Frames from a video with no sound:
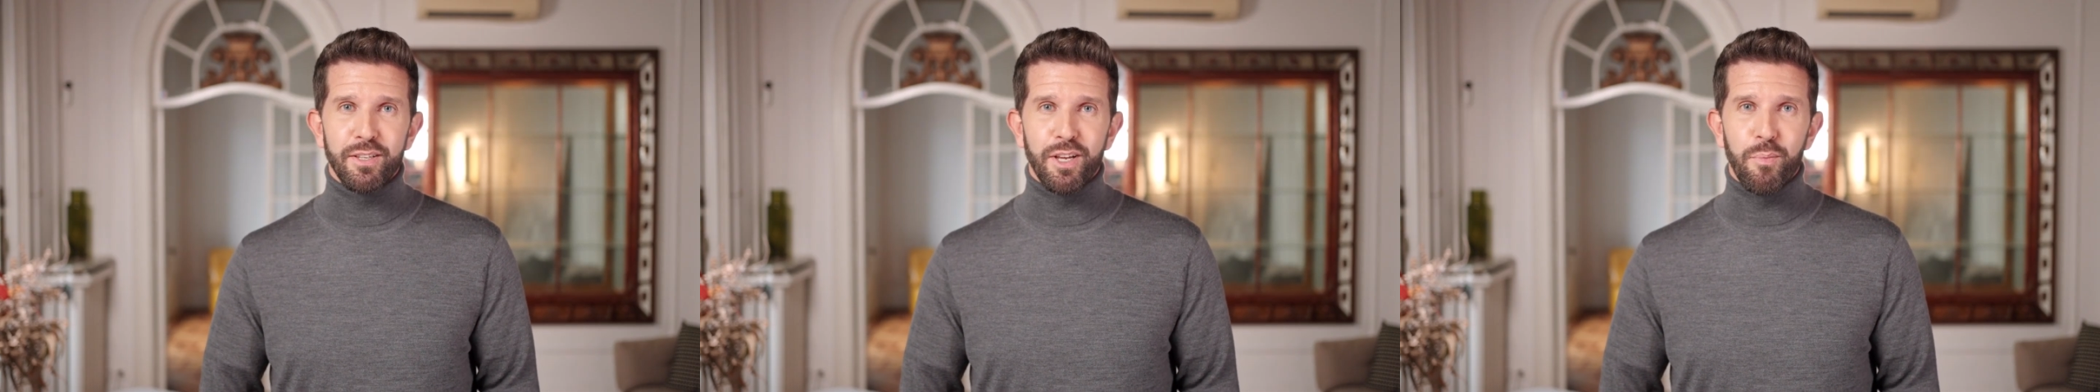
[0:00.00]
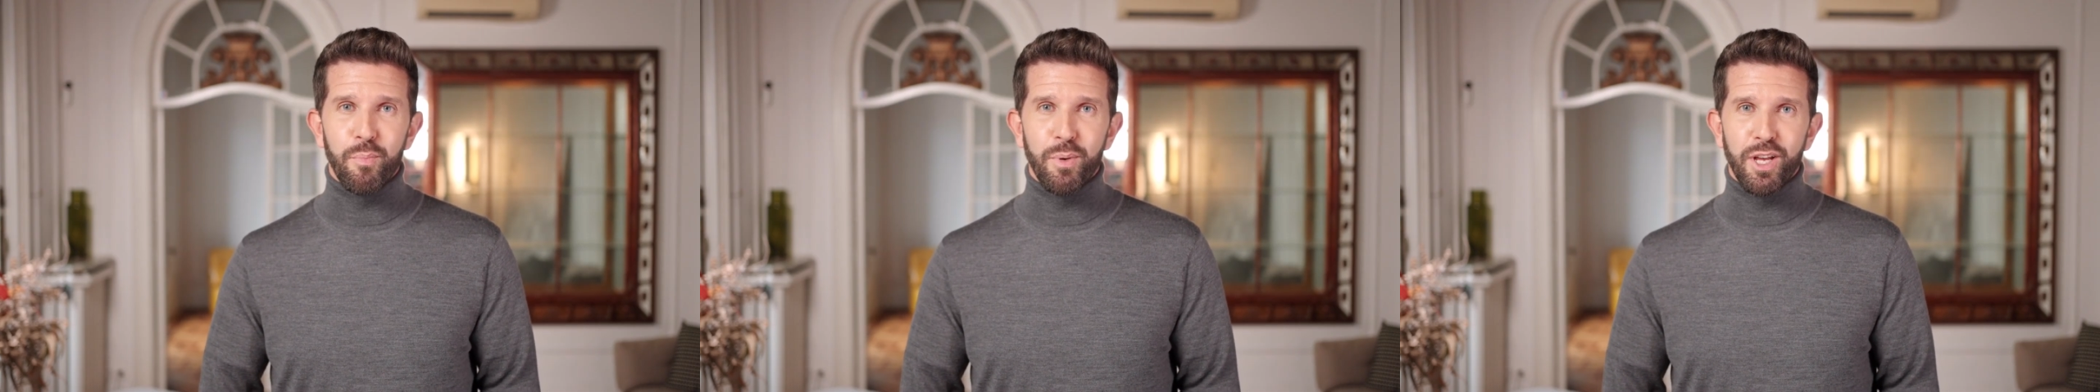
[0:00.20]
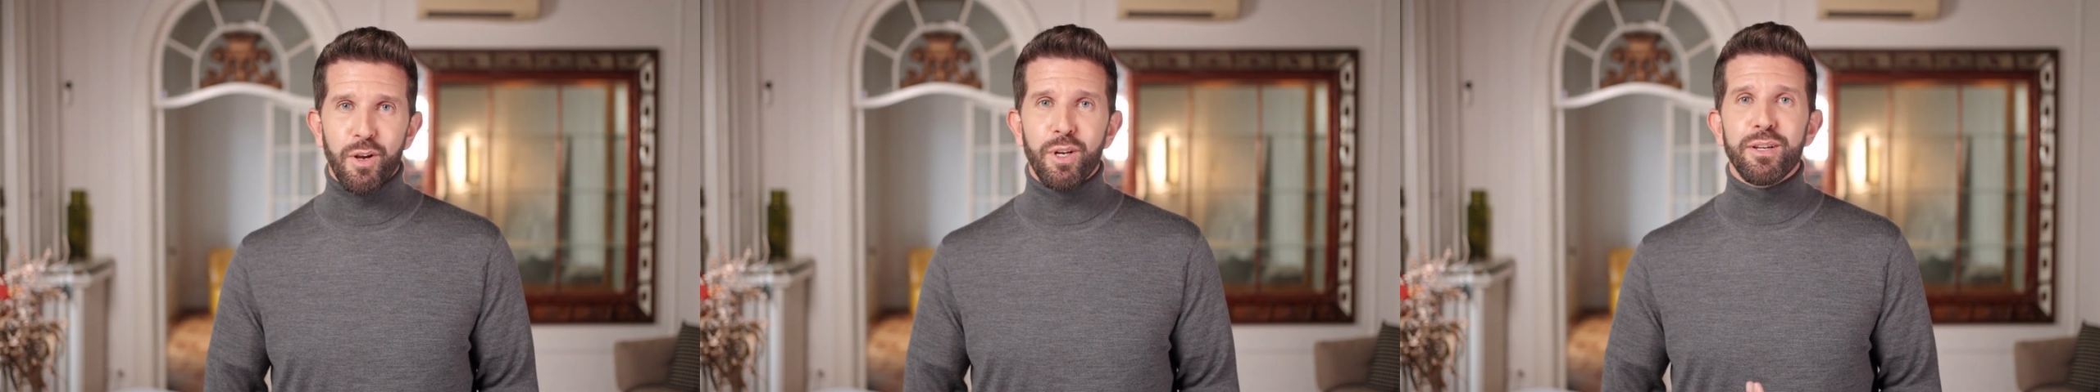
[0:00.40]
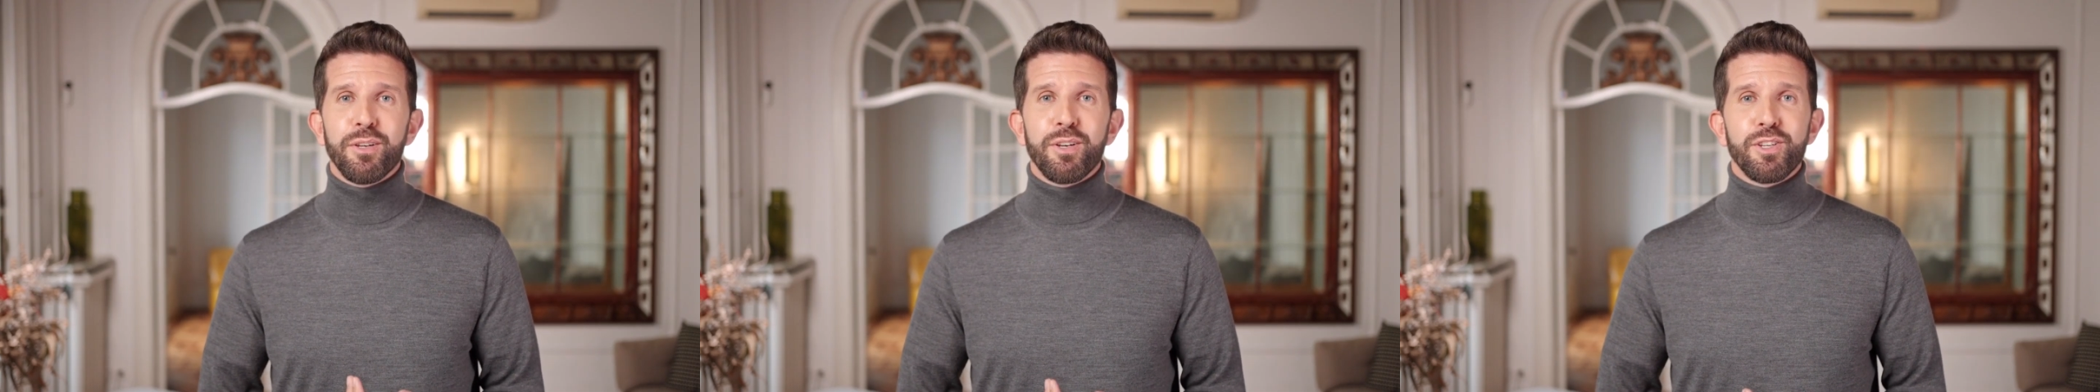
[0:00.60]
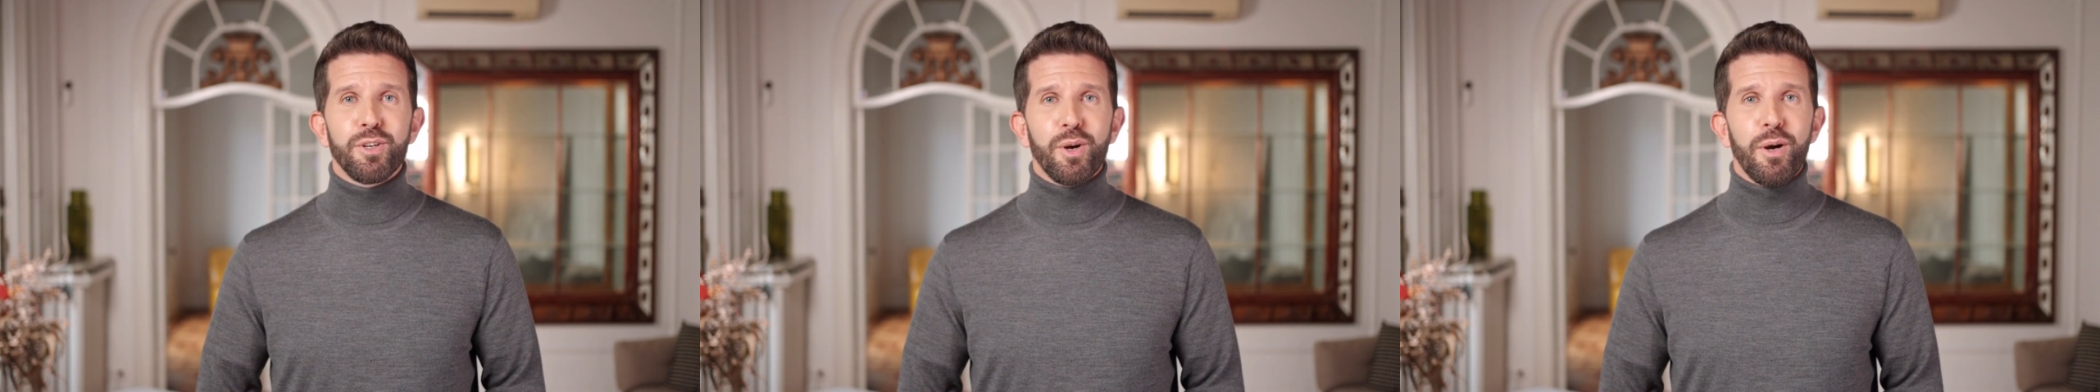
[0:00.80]
that we are at the
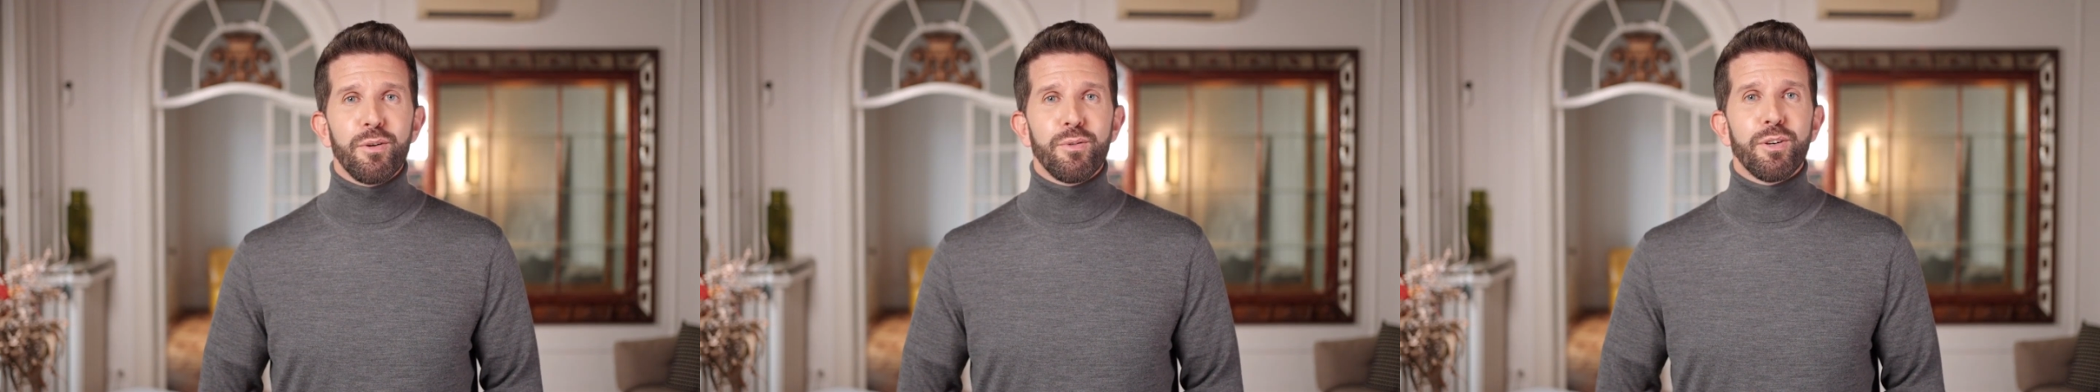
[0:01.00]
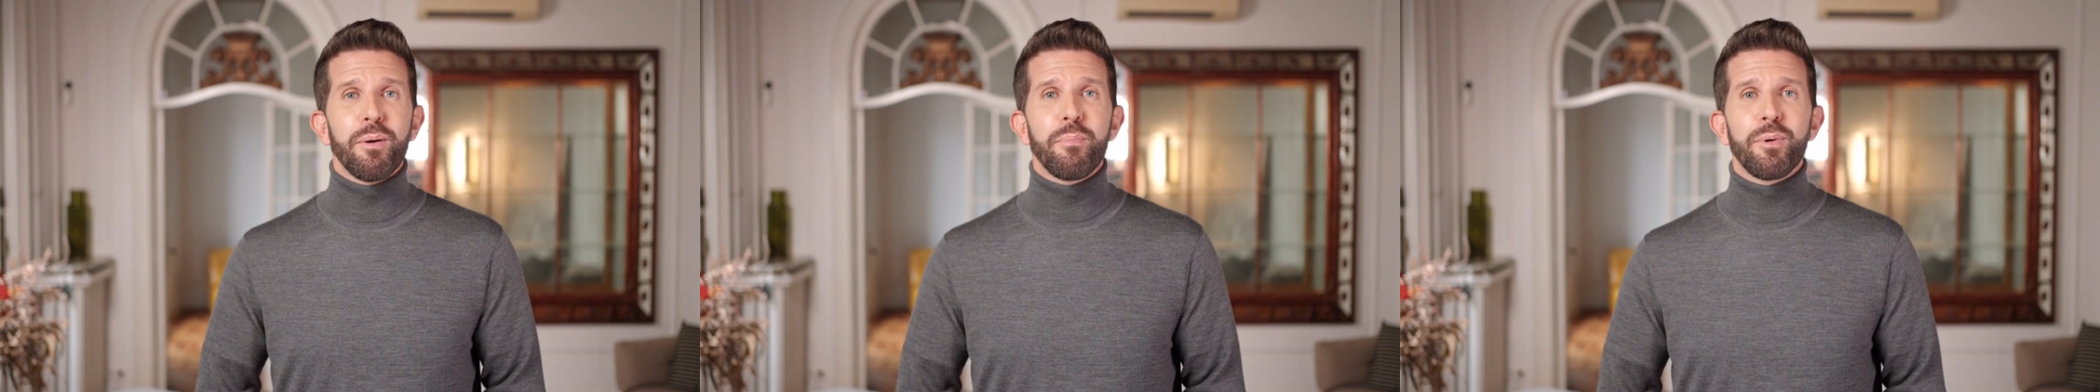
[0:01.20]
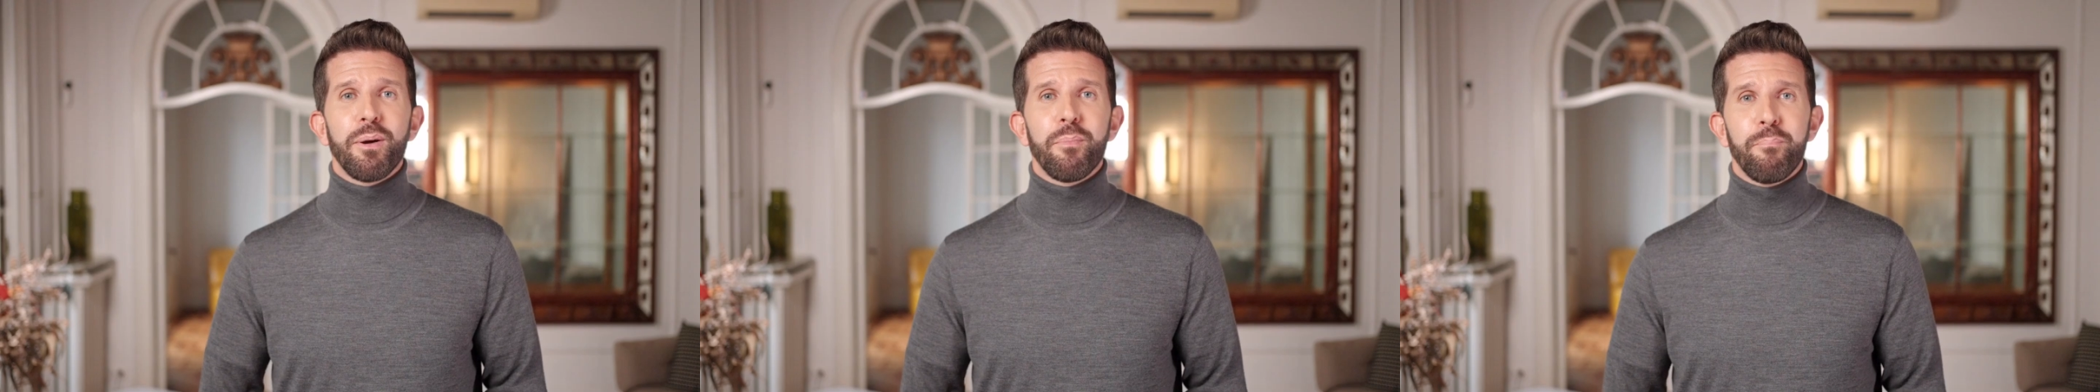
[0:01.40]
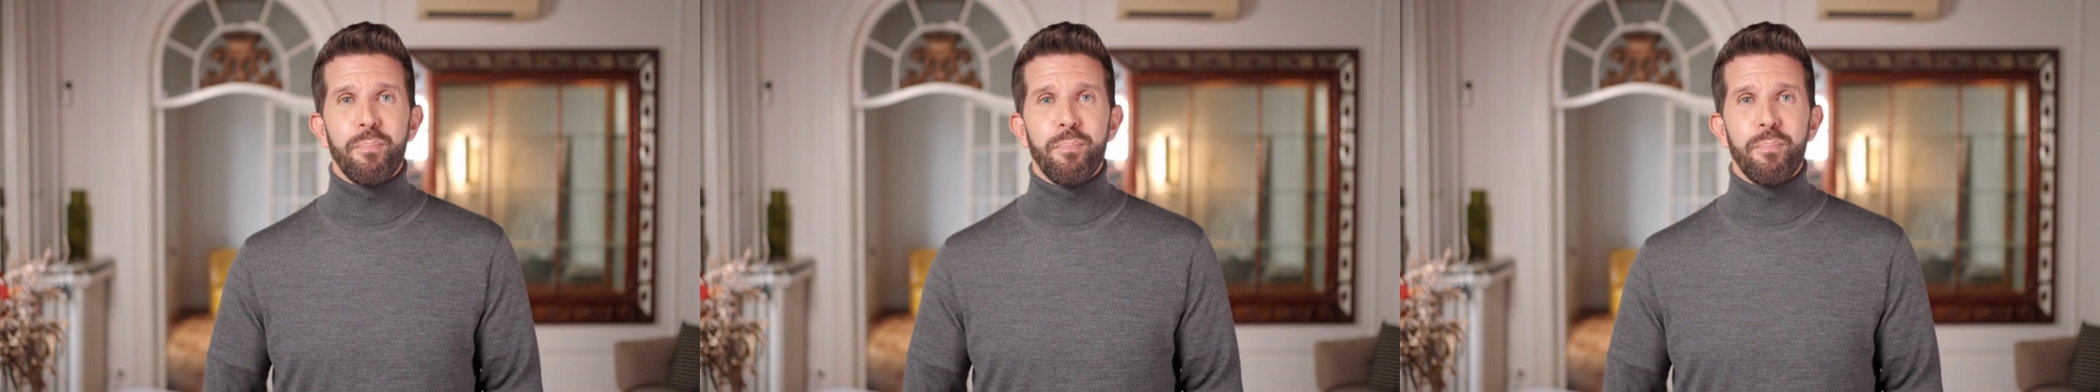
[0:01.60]
start of something